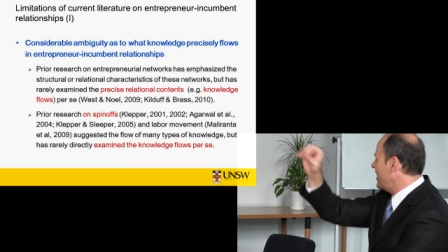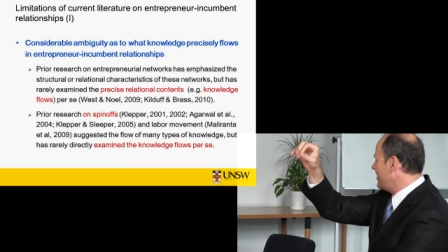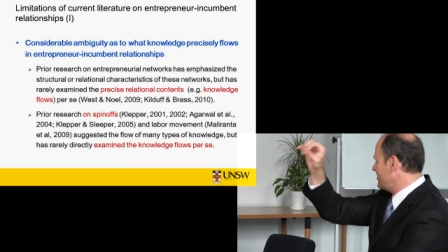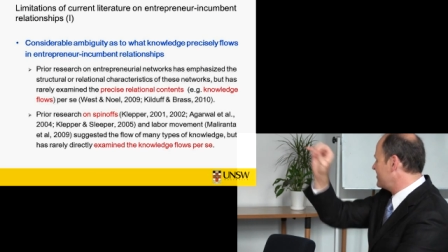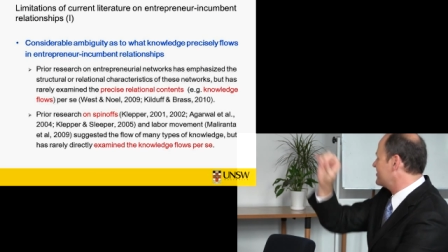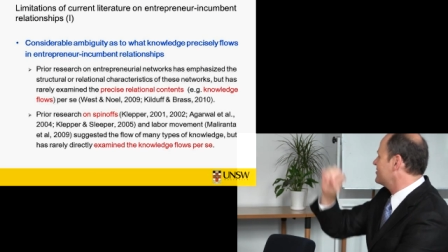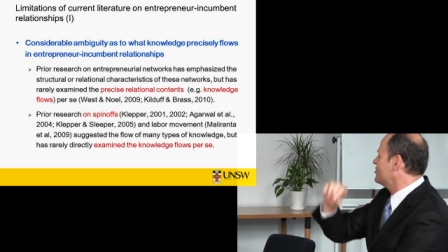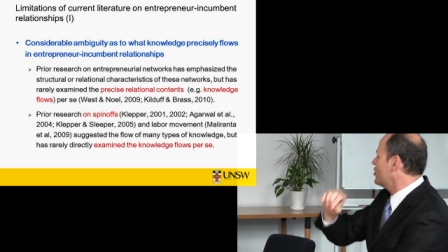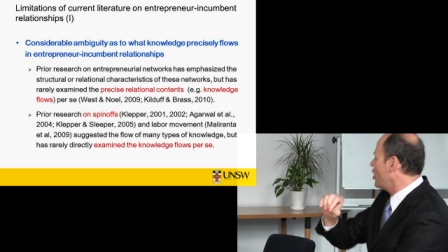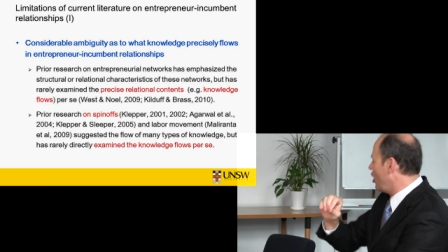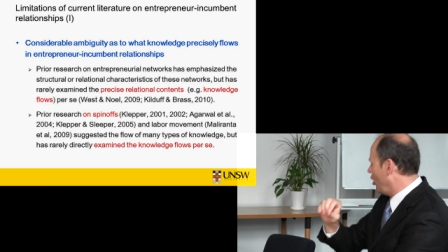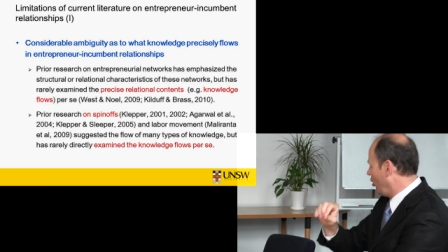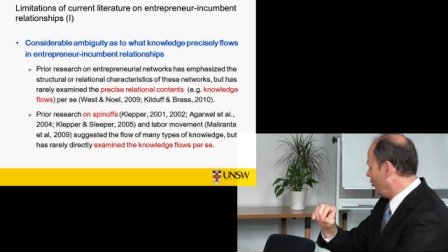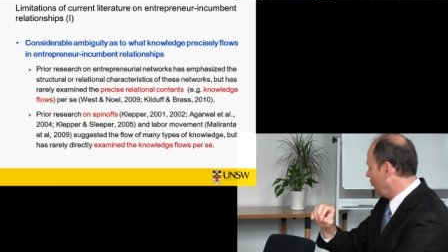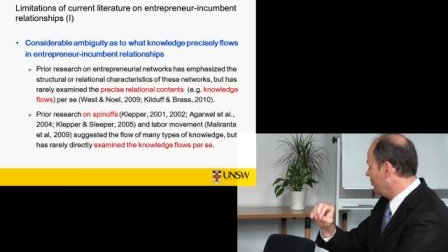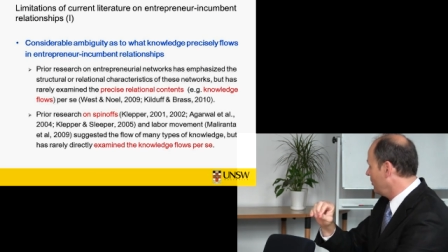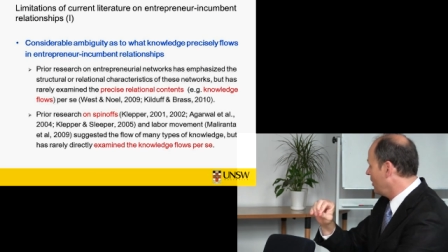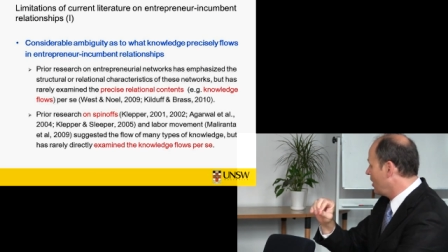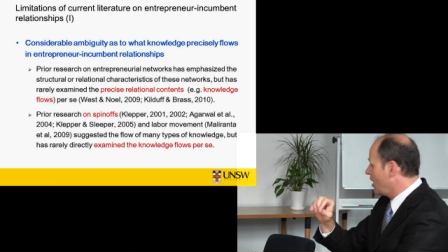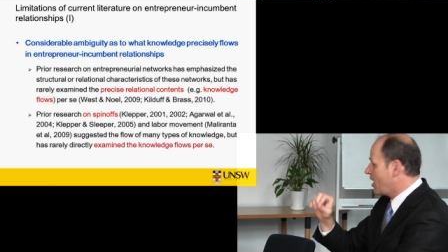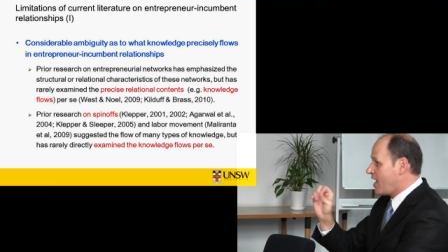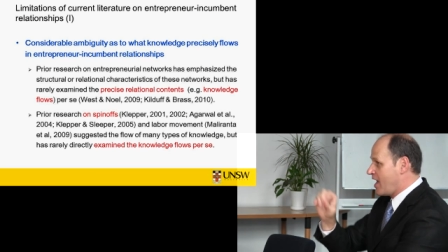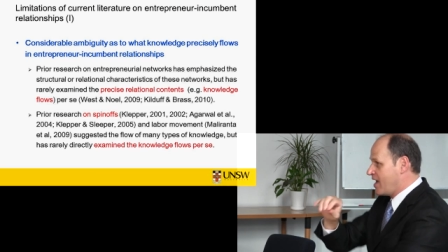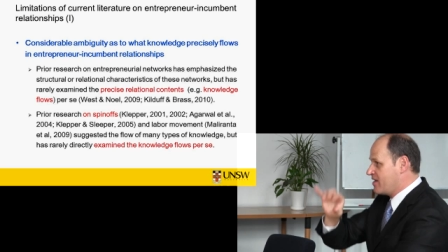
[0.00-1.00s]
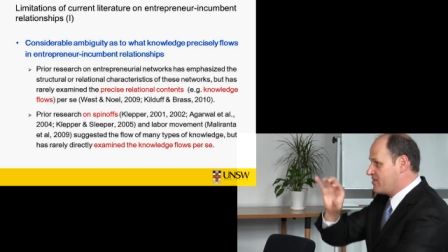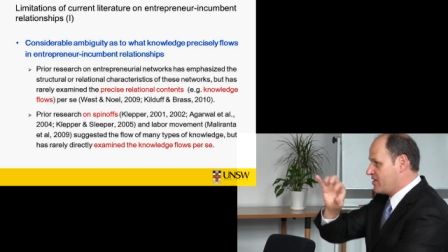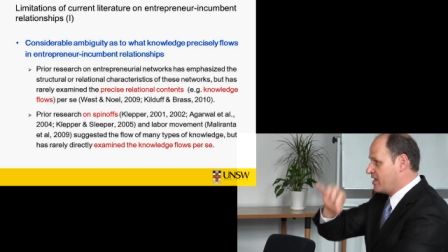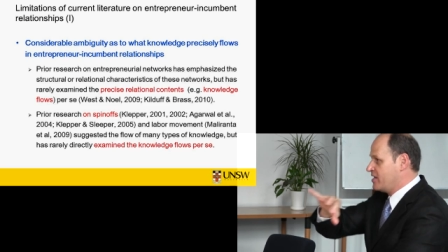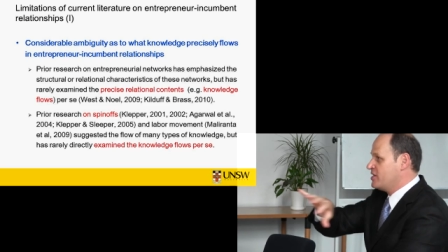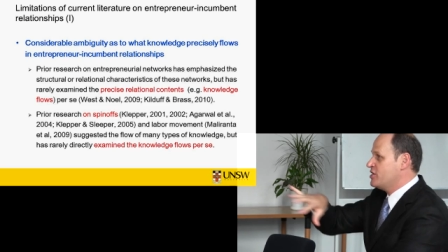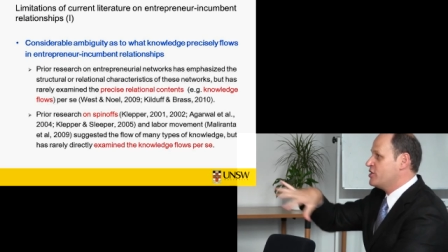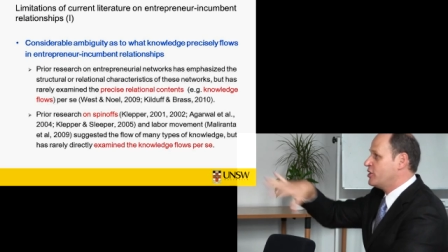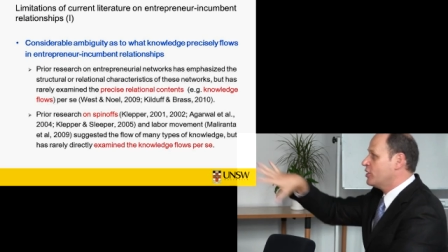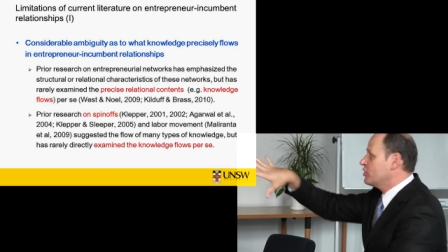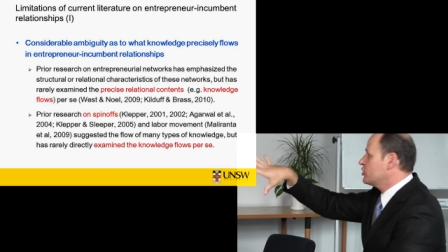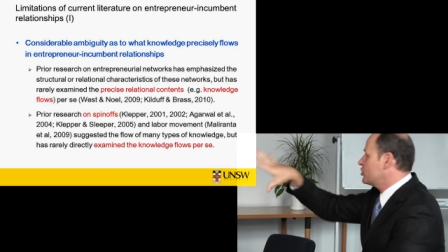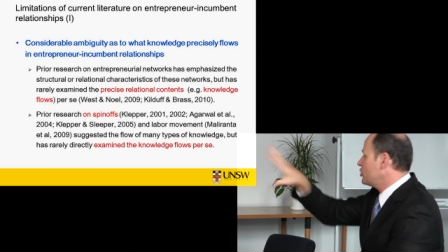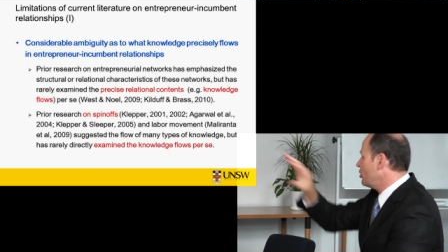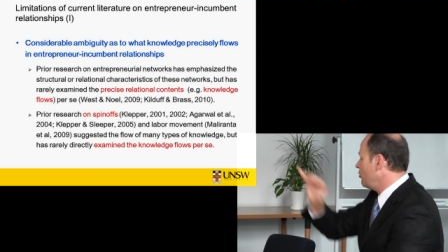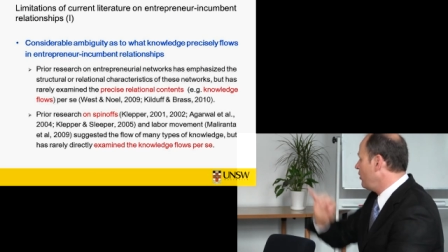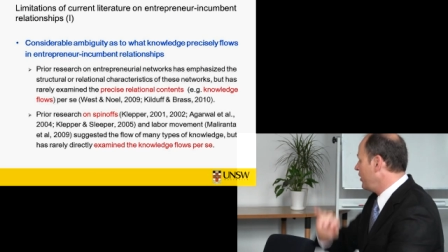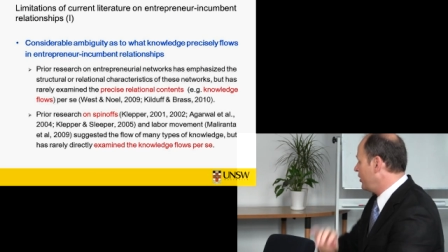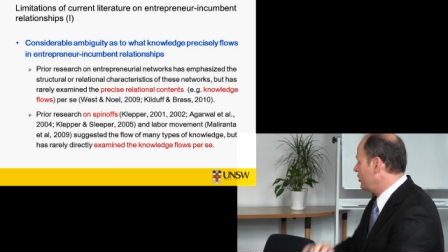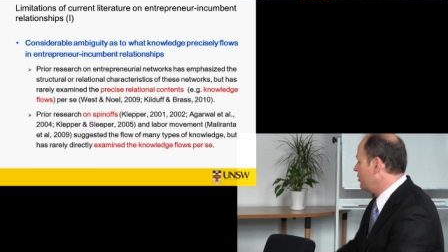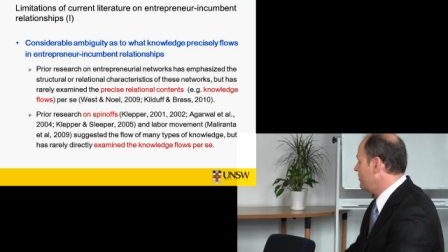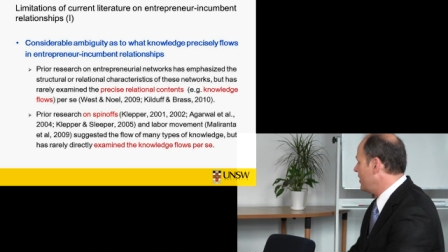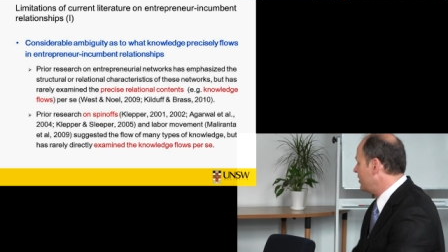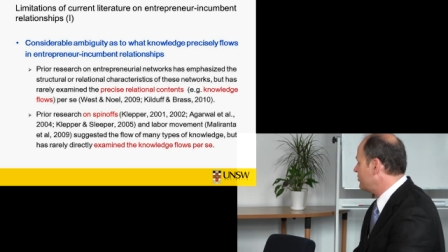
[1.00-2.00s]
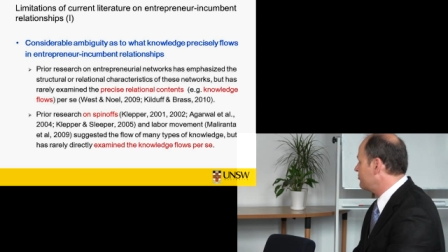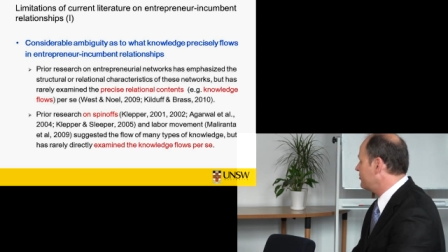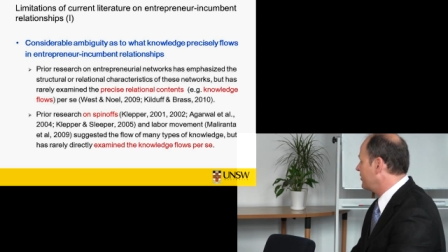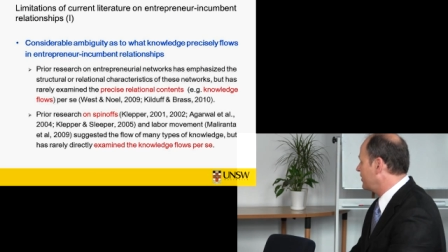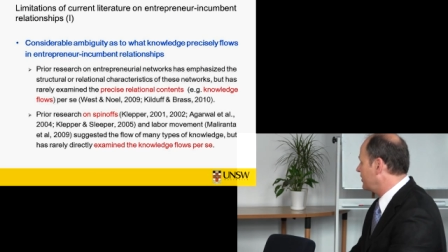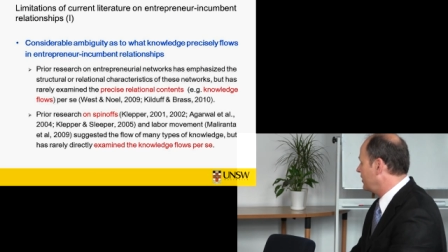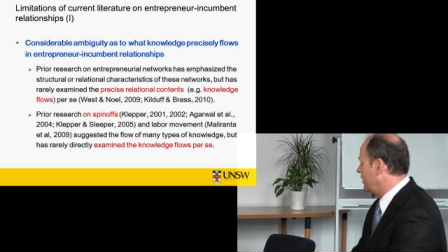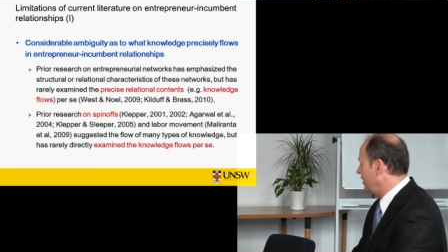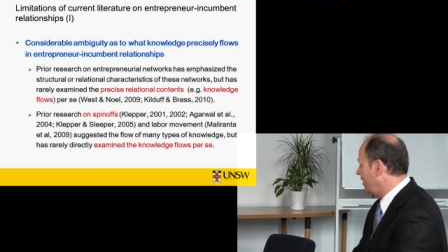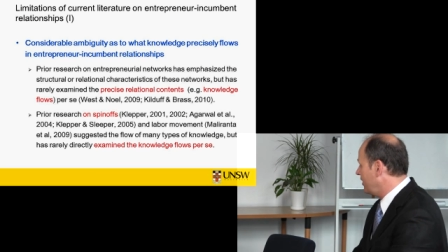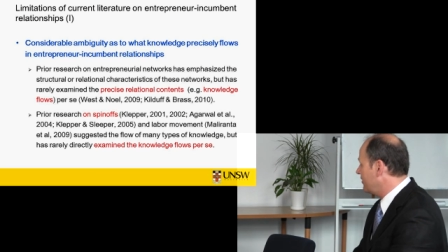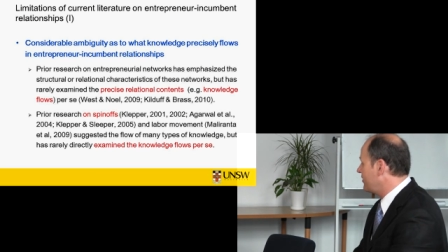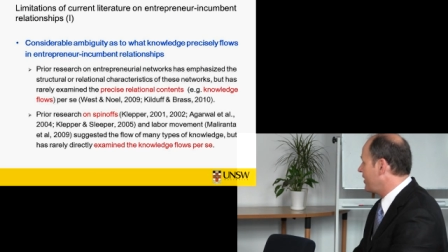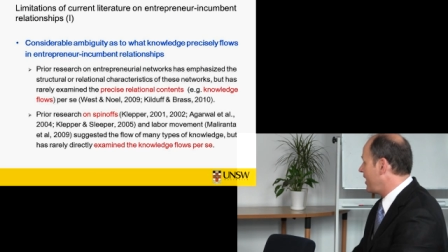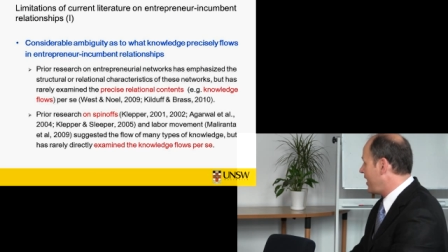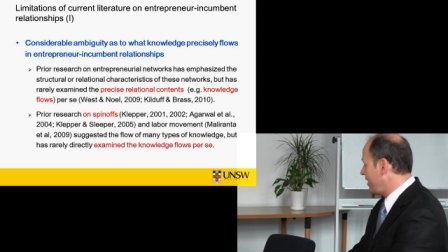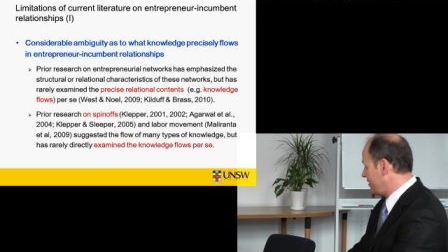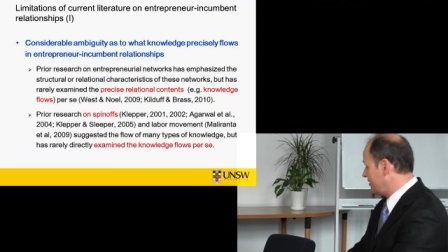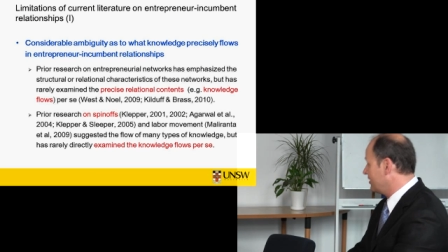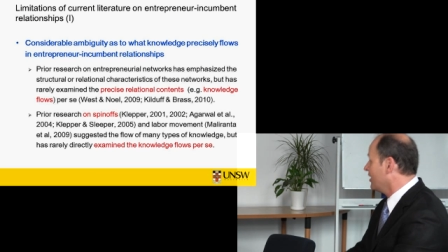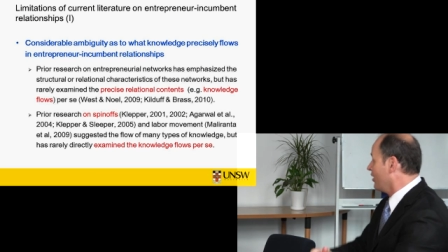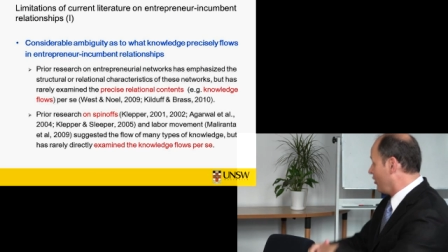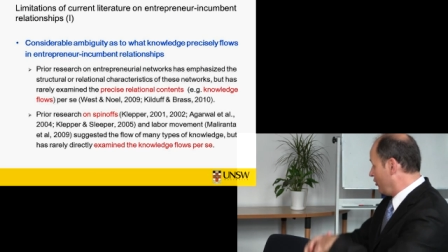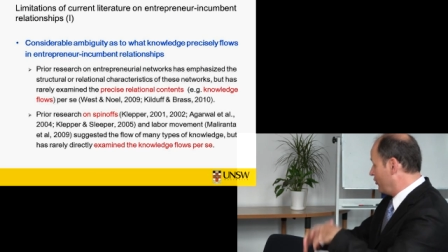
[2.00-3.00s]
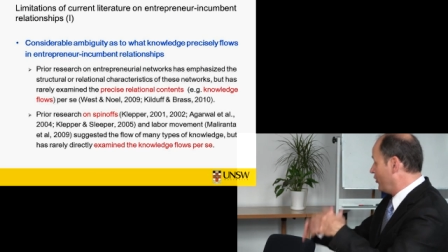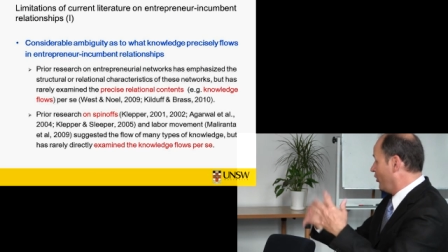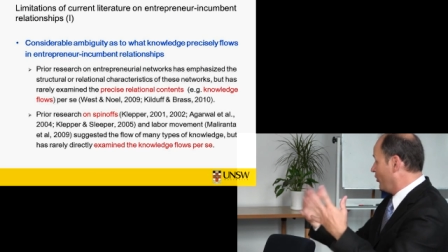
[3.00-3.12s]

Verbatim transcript: Yes, no. And then he can show econometrically that